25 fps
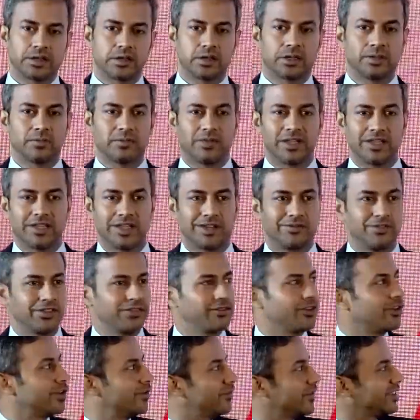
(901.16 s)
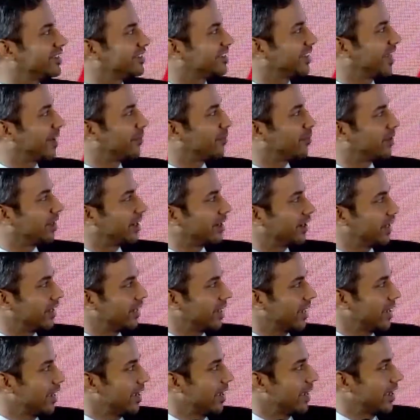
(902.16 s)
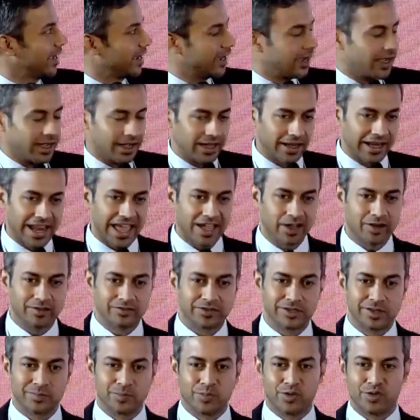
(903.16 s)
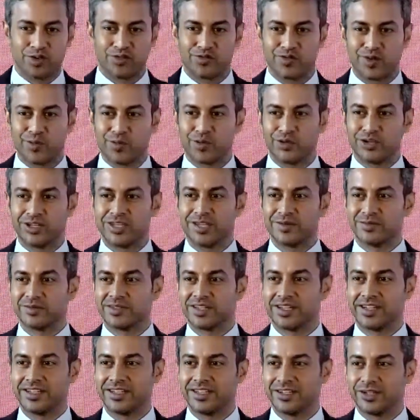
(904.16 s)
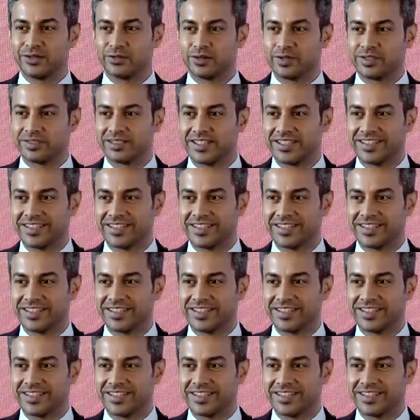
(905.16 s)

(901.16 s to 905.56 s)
is something that we've always kept hearing, lack of support from OEMs and tier ones.